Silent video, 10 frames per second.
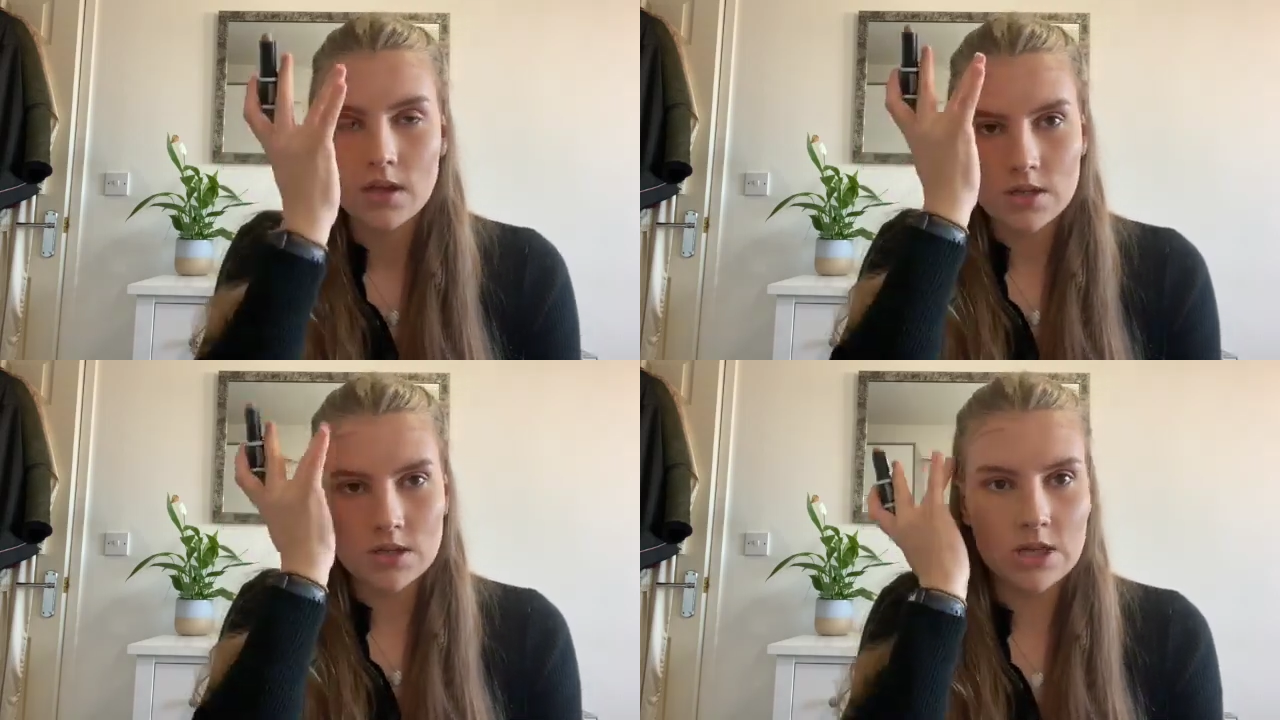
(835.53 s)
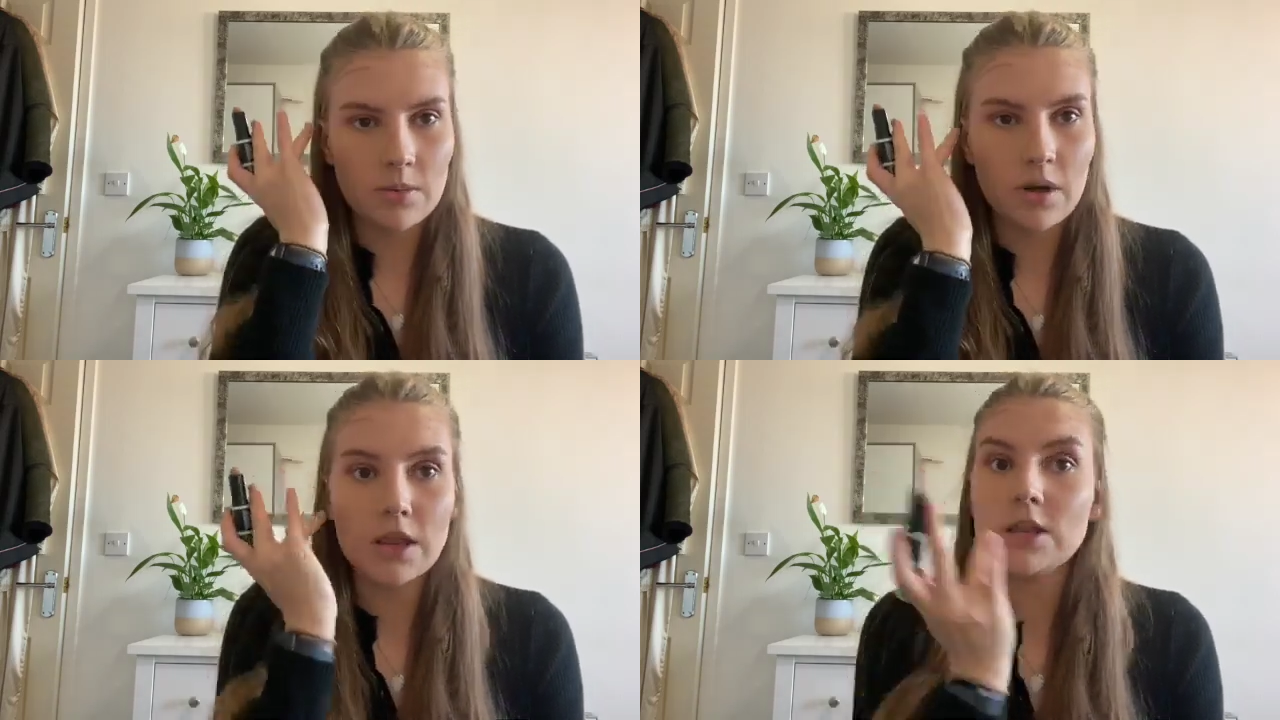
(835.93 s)

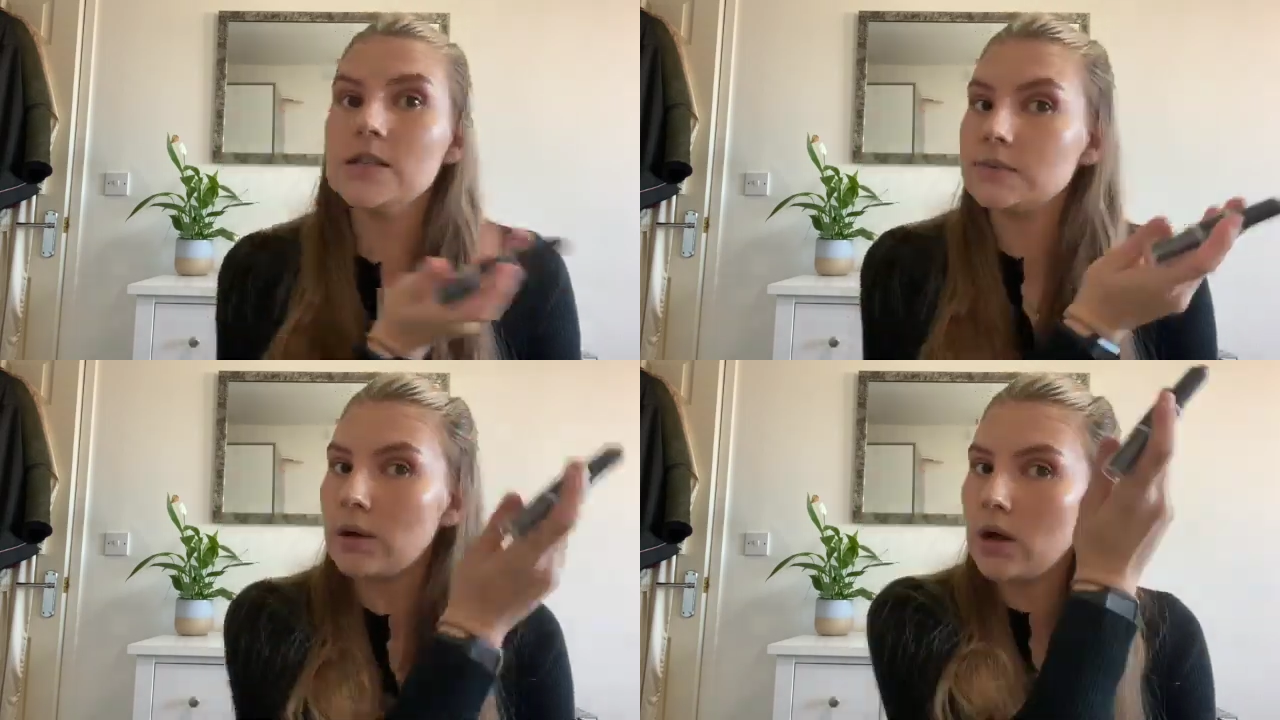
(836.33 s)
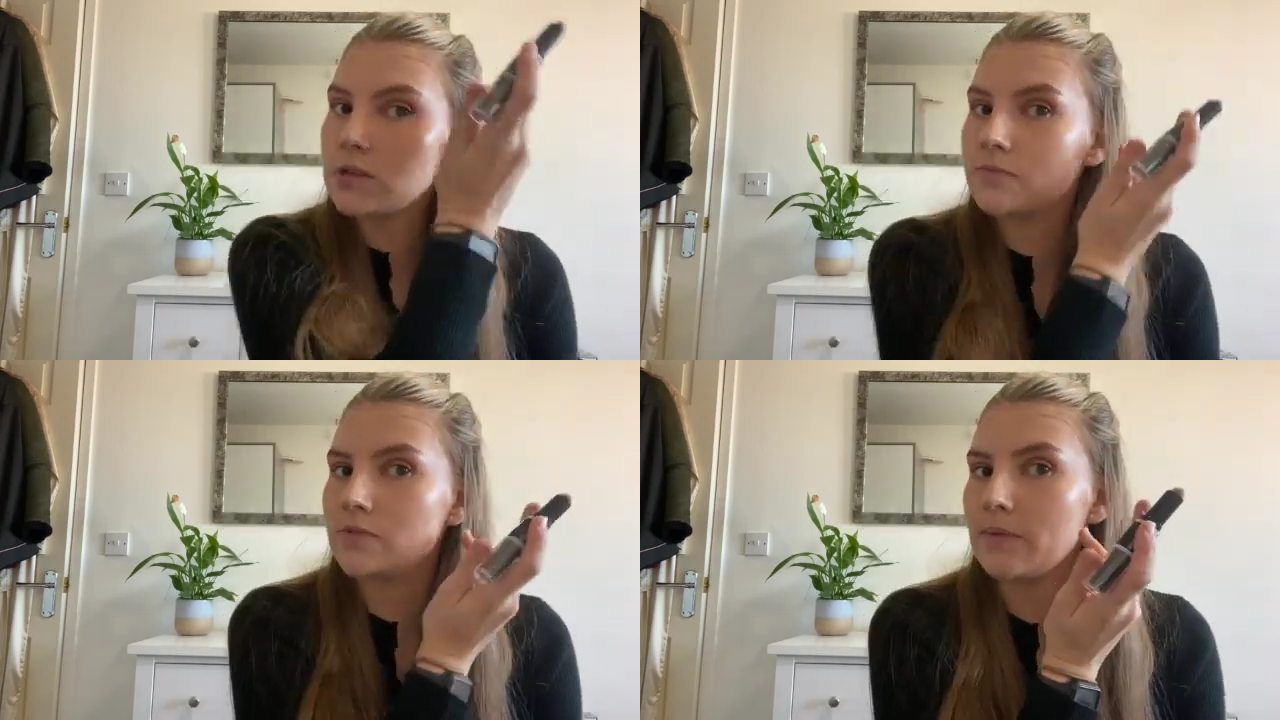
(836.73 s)
deepening these
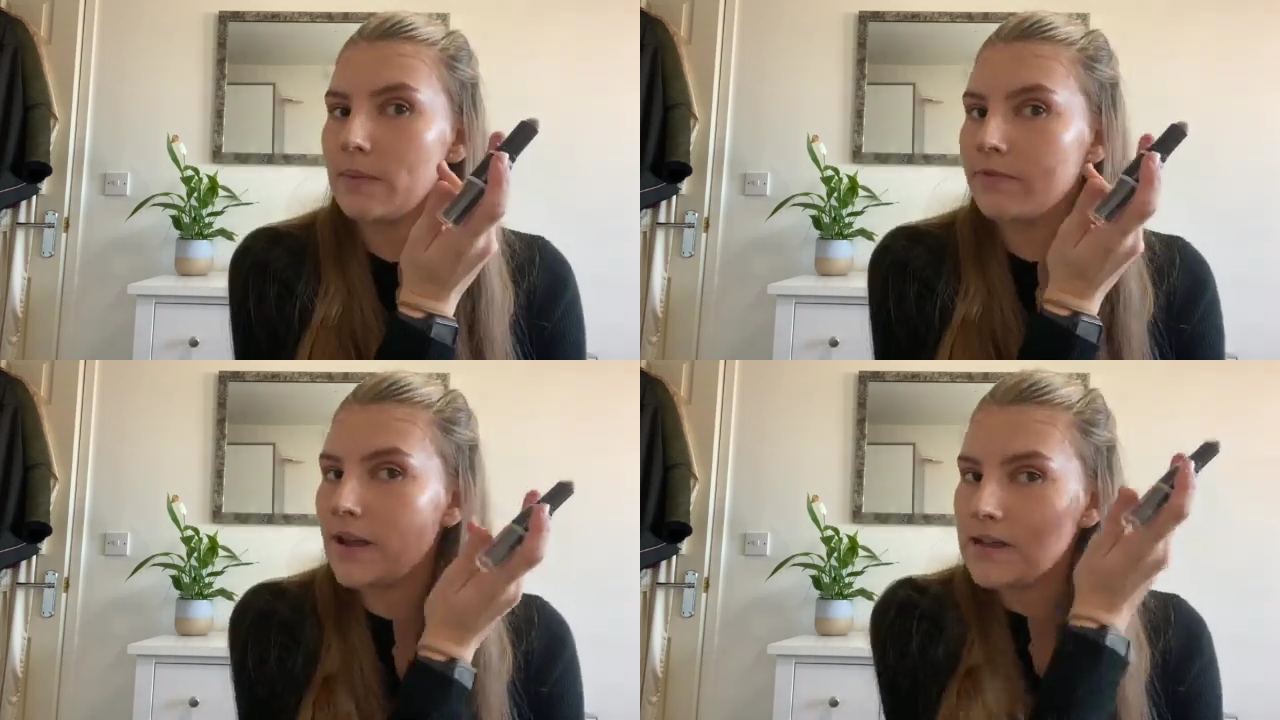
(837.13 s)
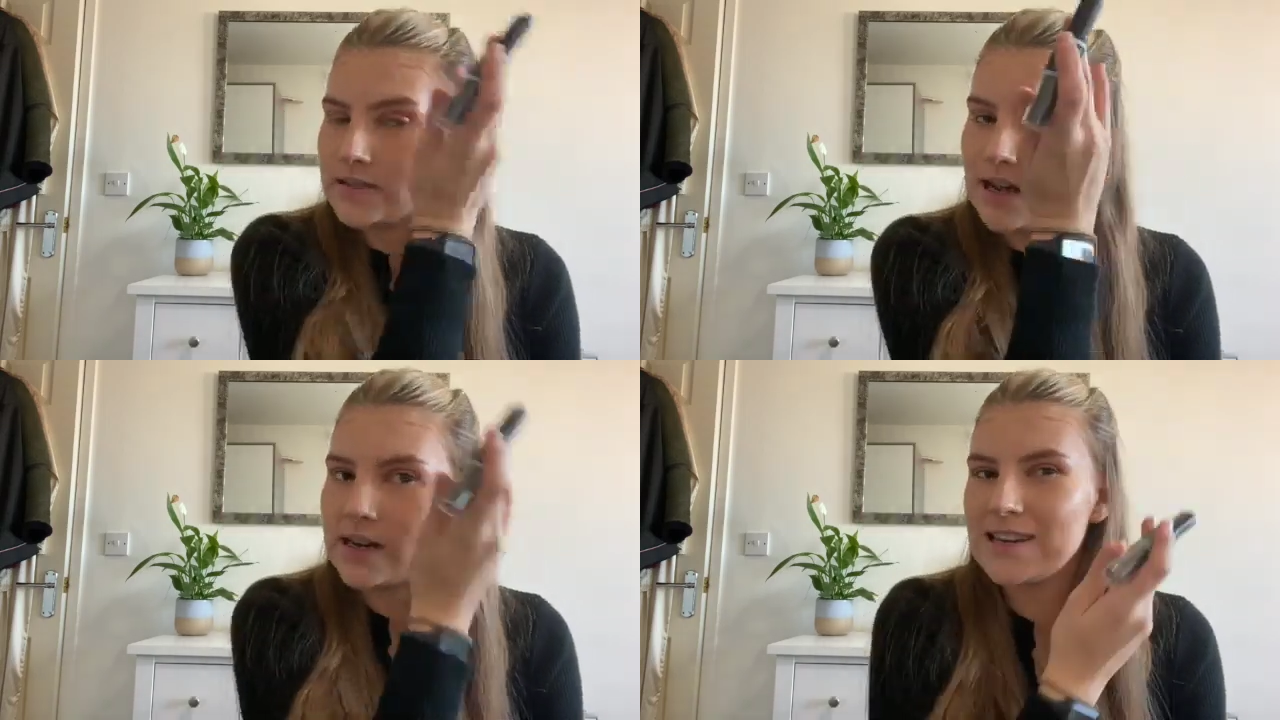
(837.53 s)
parts of the face
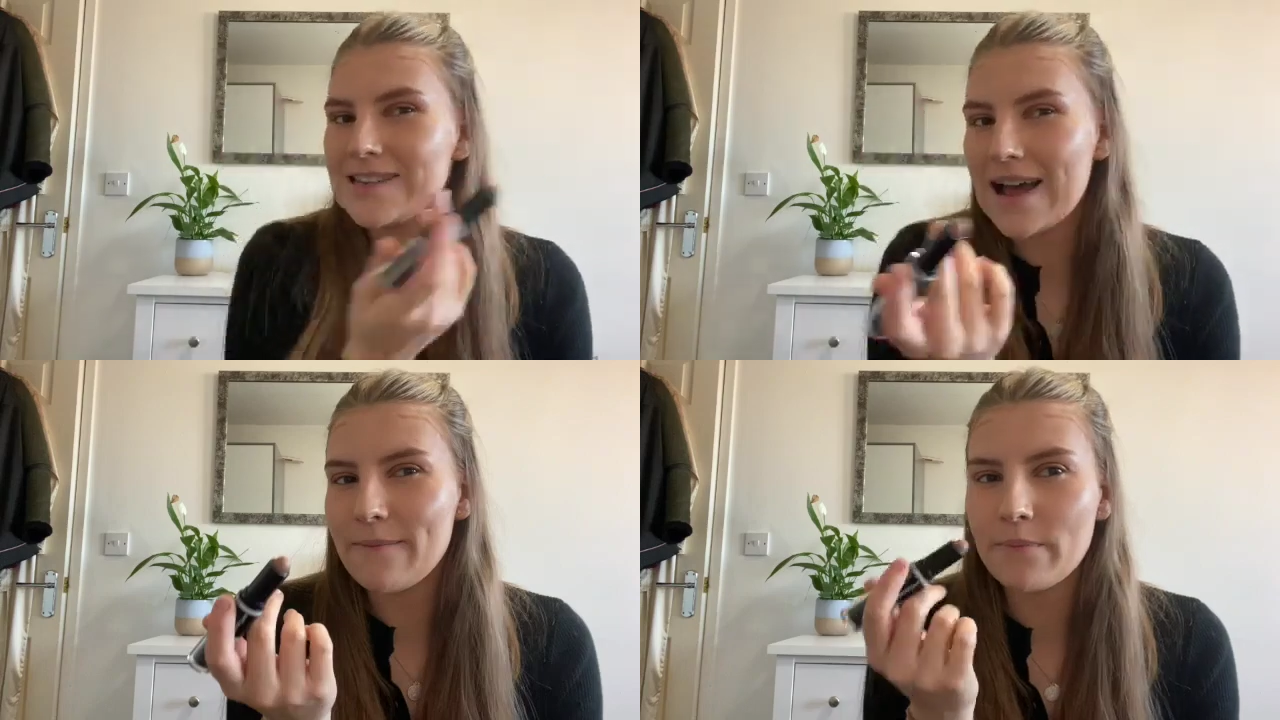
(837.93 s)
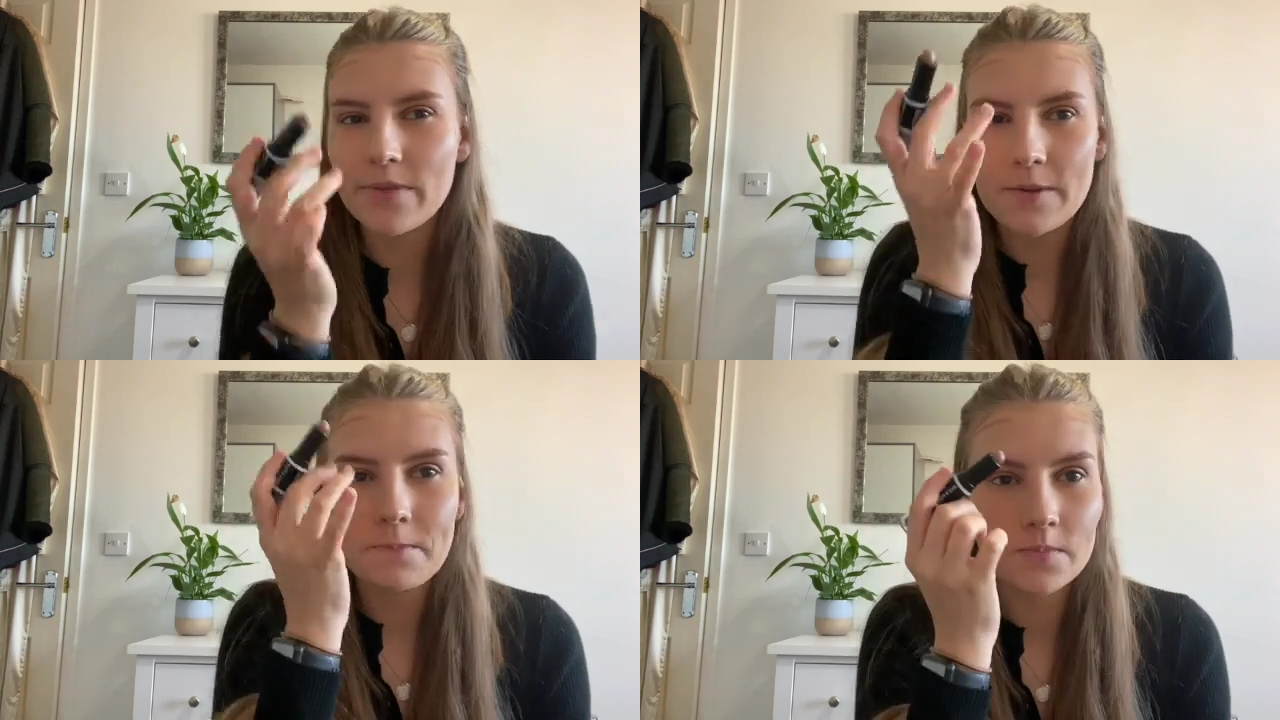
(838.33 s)
and adding
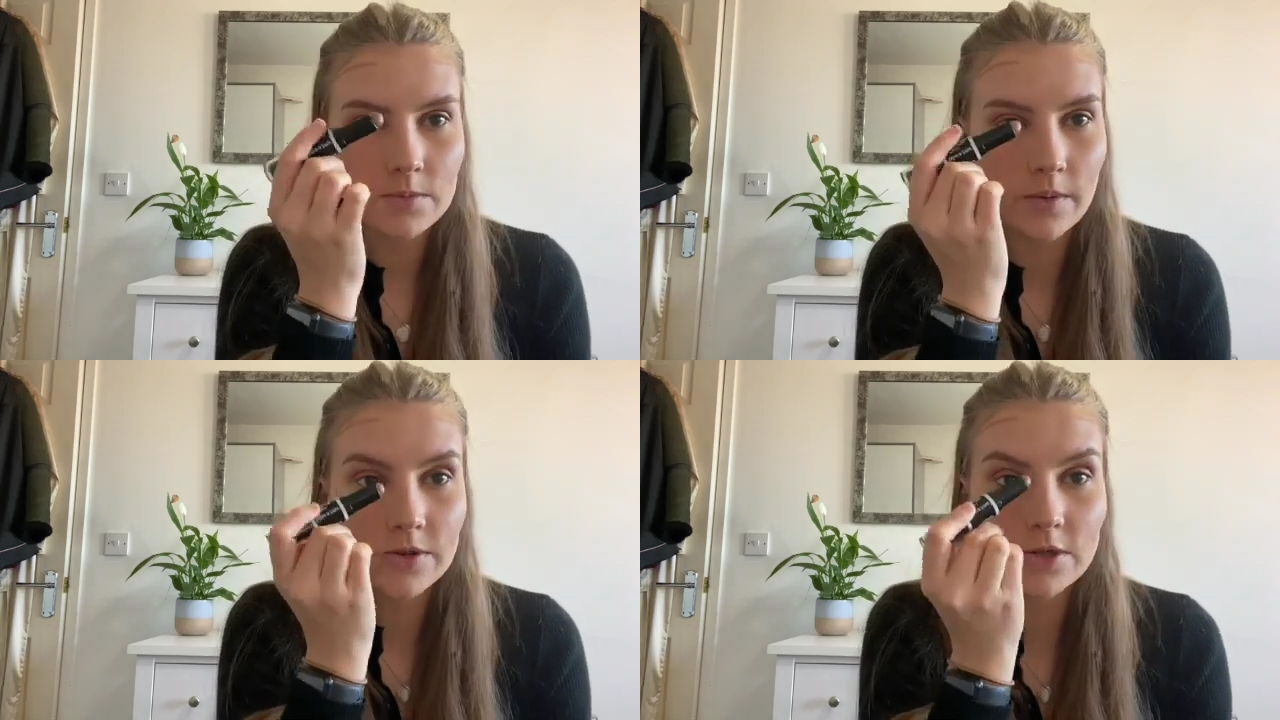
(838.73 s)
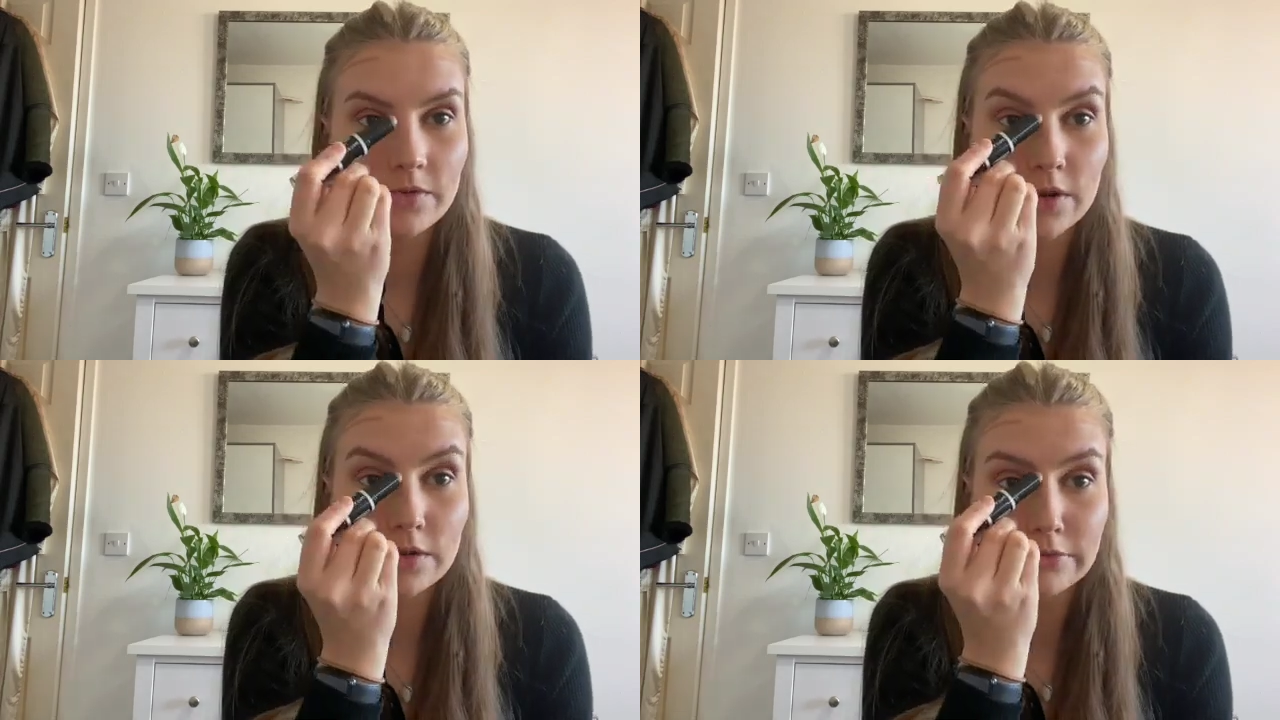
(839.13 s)
depth, probably should do it for those.